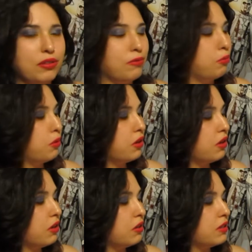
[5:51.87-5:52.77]
of
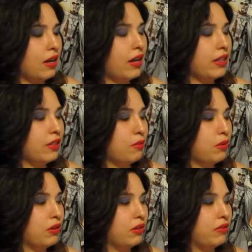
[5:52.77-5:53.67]
words, cut in the
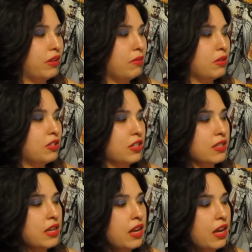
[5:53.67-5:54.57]
middle of images.